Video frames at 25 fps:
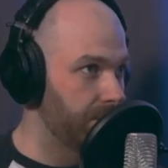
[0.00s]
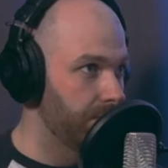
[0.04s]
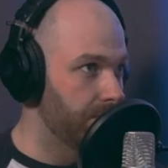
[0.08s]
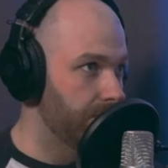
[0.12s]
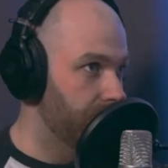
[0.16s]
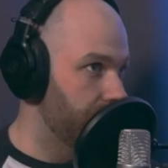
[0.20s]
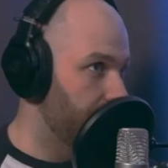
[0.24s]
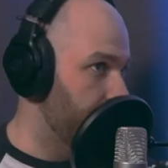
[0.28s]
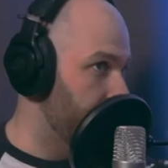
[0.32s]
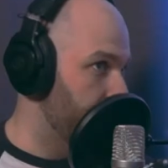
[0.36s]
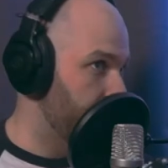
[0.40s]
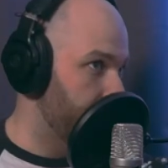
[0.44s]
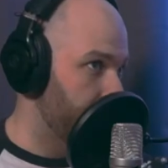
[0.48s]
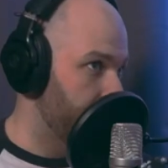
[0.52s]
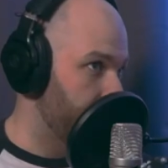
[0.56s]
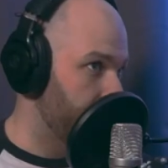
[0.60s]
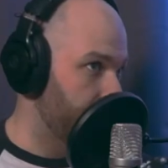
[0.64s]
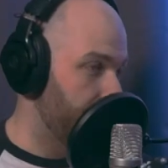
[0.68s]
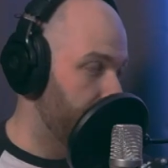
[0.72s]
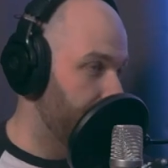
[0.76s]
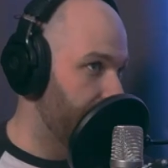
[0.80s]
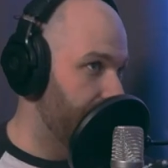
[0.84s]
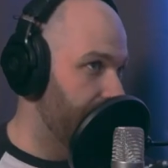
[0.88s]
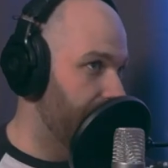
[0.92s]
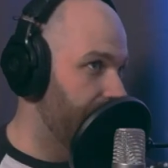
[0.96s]
So
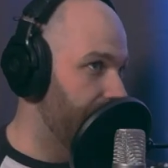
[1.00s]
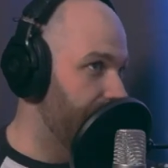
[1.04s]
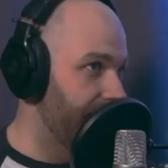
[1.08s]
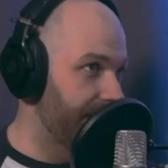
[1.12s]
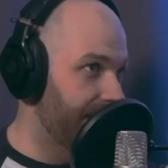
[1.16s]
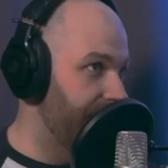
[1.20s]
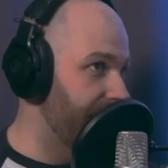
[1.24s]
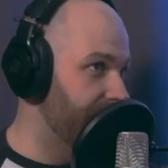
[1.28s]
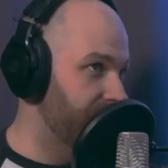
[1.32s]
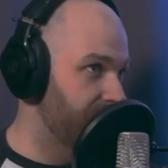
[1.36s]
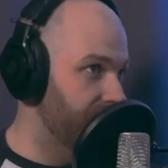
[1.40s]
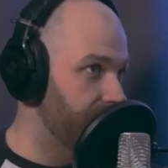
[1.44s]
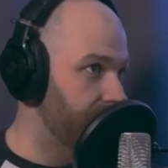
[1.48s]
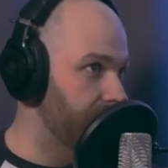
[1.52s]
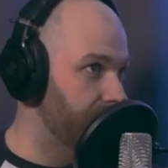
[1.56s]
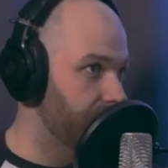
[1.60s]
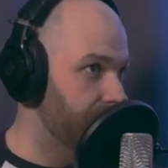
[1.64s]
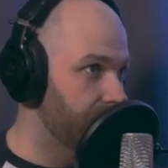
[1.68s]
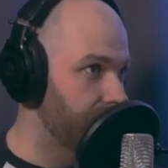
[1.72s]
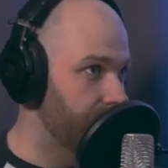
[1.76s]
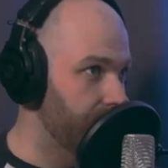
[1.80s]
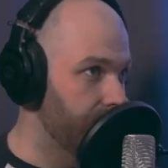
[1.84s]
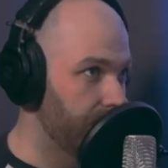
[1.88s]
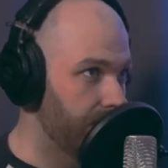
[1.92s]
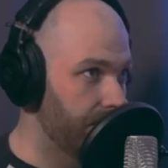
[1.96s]
well, in
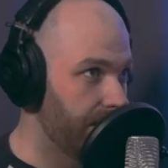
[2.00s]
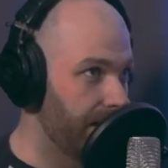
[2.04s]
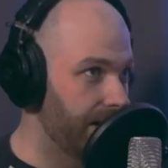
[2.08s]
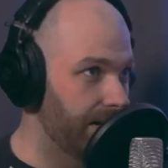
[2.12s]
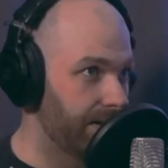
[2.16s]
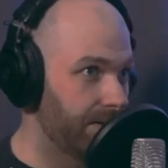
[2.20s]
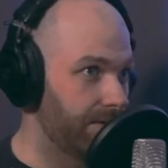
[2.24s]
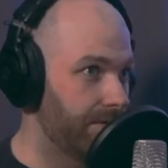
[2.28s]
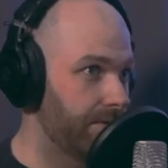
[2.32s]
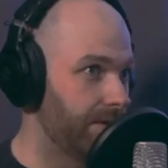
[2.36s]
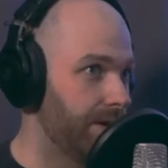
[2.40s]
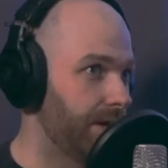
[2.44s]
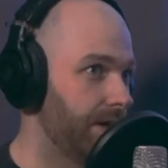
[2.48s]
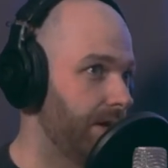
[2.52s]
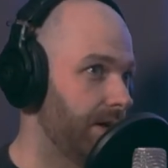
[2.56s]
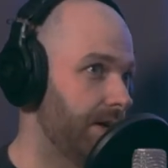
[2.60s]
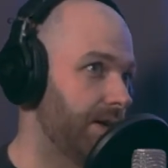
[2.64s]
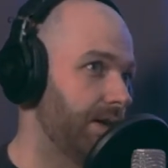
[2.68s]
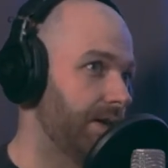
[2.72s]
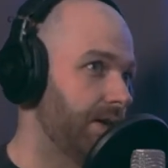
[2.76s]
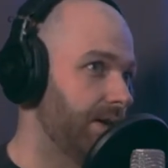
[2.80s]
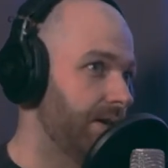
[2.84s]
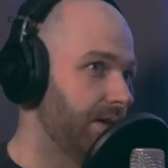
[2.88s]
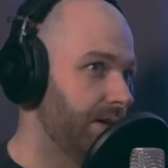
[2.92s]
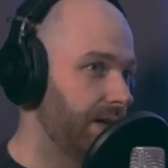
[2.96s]
essence, like
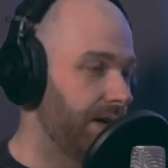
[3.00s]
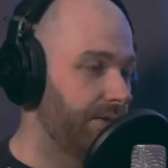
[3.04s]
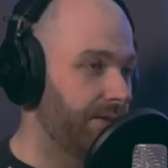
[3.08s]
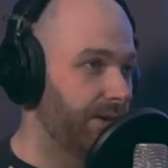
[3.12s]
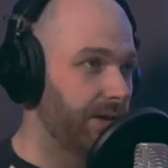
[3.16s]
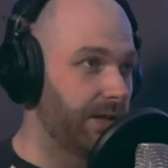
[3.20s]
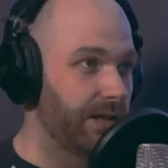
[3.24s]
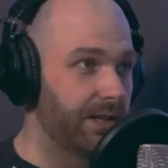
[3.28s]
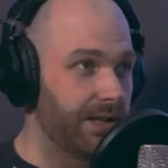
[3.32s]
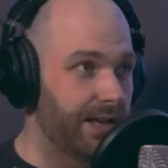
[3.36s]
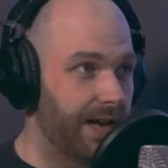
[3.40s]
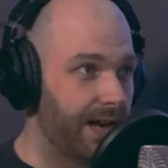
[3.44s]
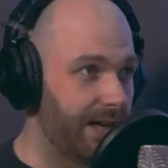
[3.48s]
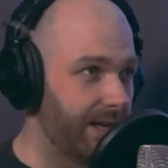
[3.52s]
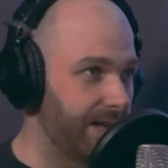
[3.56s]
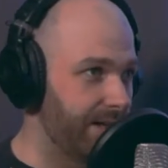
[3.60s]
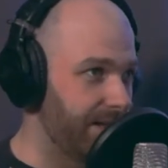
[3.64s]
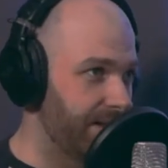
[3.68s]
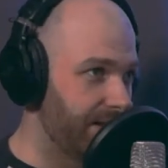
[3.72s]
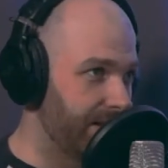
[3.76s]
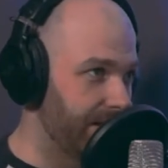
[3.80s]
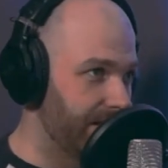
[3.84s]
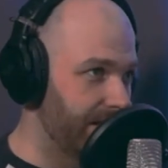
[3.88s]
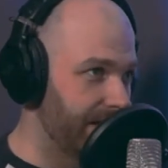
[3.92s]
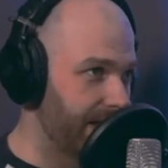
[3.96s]
if you're going to get it,
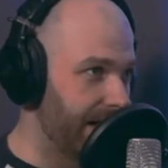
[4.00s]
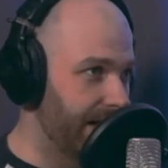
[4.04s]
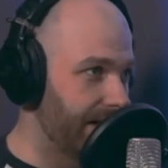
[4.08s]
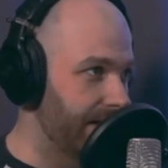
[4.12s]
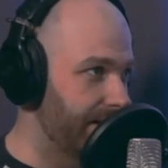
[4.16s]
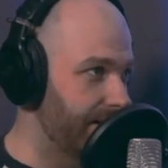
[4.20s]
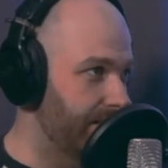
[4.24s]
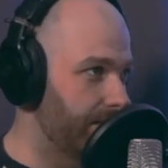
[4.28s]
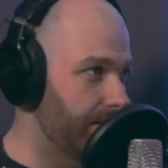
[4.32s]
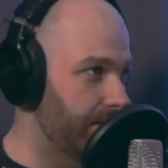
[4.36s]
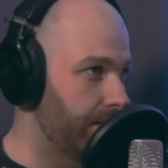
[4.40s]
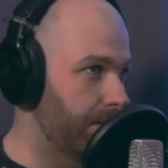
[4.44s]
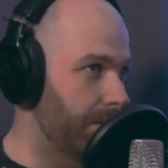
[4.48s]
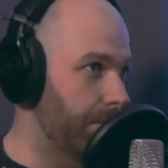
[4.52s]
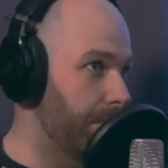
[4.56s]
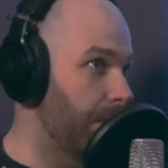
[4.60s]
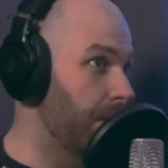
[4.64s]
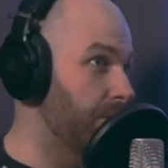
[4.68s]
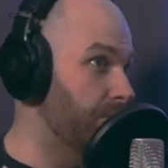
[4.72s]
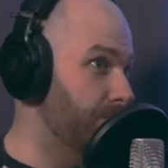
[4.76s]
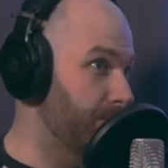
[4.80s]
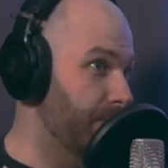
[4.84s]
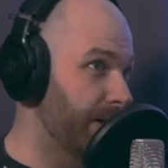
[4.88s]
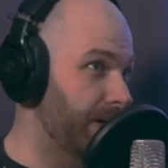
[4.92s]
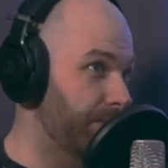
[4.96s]
you're going to get it
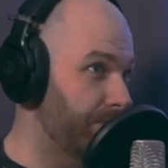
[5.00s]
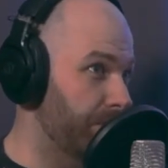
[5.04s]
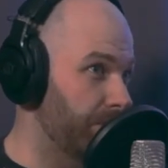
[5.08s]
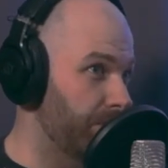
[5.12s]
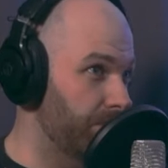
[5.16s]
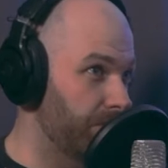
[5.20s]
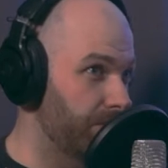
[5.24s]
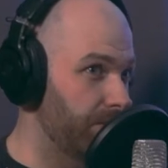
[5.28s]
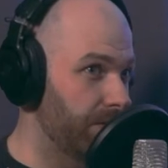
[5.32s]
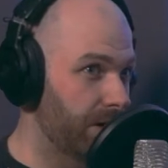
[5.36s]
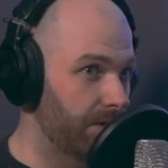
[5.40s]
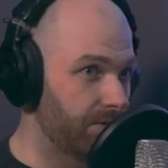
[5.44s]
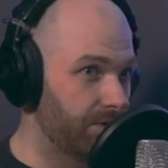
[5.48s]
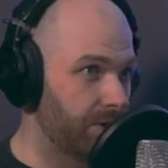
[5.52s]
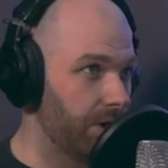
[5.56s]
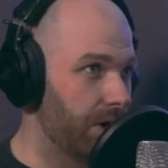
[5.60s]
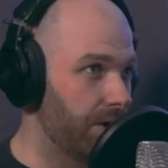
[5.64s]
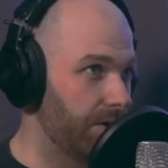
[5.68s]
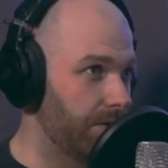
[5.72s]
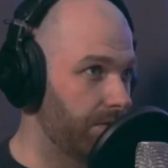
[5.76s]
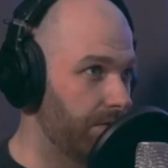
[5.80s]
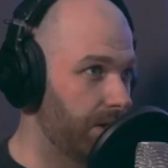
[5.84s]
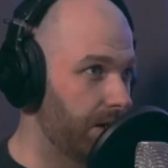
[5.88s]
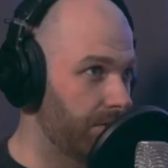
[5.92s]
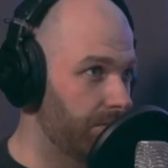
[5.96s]
most people have
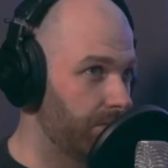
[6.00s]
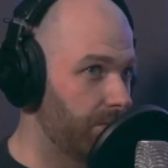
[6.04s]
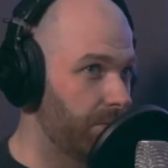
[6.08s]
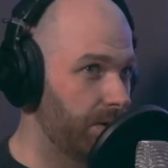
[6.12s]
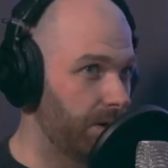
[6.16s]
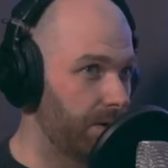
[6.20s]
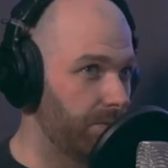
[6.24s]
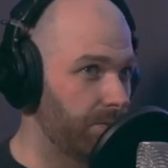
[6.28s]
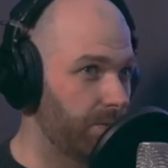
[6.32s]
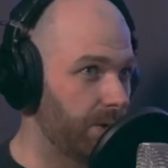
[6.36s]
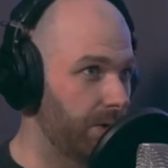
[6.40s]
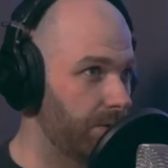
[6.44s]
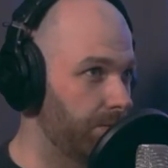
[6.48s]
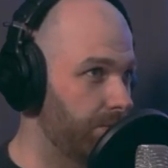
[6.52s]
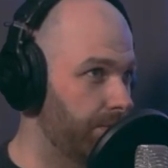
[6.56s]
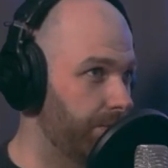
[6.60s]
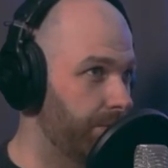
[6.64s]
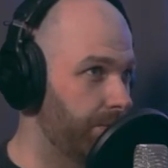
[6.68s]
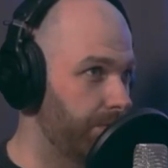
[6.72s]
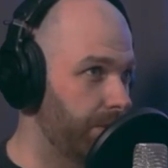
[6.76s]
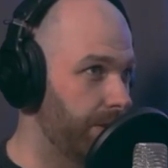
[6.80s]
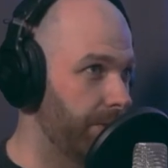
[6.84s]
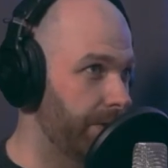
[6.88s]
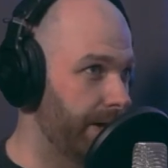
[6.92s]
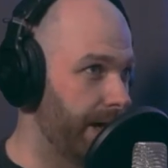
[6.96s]
got uh, will
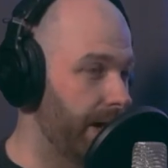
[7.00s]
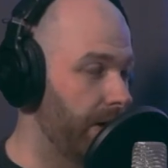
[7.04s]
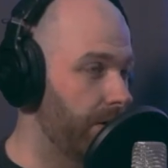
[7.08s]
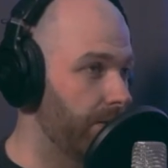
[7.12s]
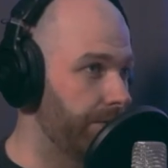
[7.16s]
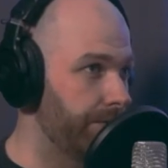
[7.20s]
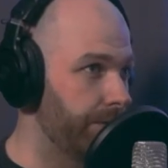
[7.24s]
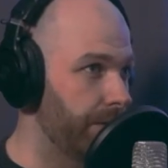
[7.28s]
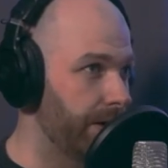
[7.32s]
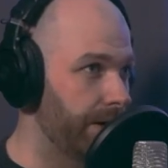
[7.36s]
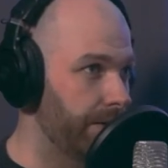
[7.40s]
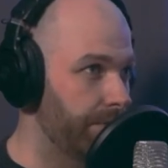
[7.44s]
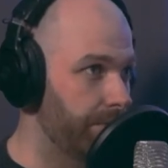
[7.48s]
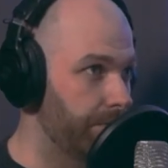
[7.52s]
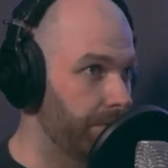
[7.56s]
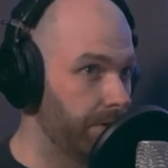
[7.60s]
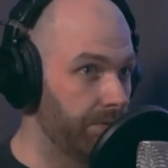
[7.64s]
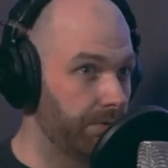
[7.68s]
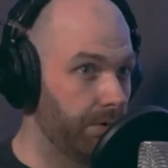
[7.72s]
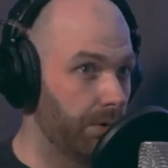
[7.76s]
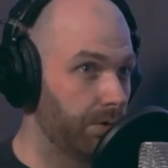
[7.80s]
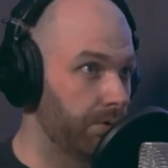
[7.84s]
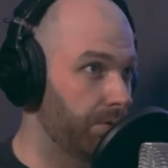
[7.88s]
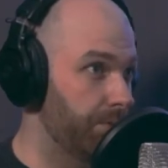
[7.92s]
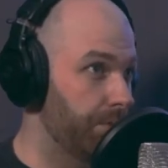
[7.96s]
will get over it, but
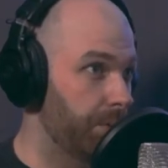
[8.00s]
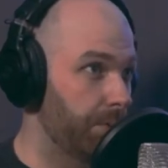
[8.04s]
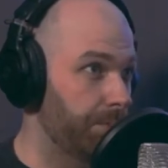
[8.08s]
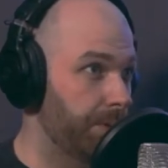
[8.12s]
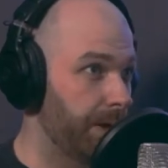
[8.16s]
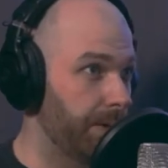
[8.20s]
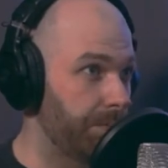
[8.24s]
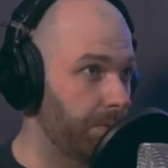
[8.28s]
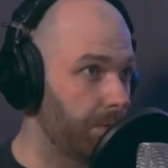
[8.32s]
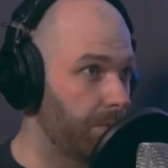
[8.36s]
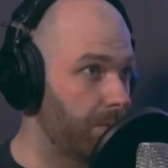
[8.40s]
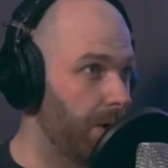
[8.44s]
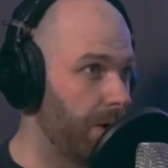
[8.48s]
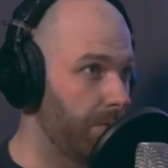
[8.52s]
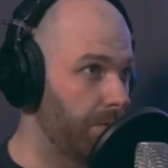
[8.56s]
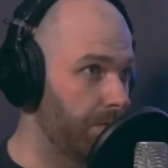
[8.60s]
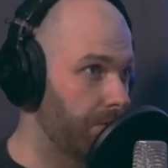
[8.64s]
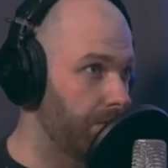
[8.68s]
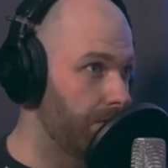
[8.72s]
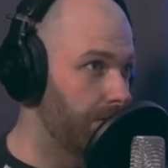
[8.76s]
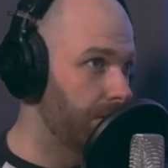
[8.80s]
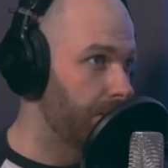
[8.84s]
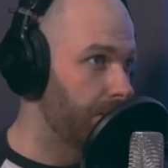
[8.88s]
vulnerable people won't.